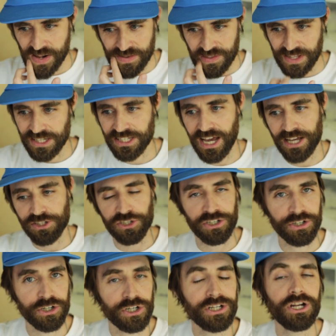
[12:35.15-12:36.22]
These guys
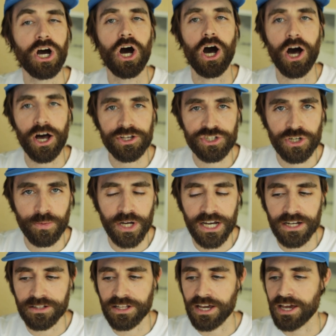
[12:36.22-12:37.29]
look good, also
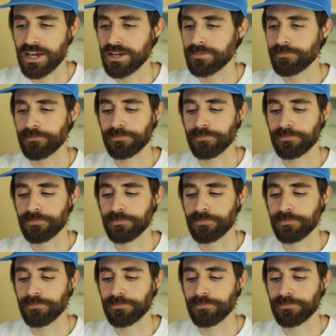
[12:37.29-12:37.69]
LA,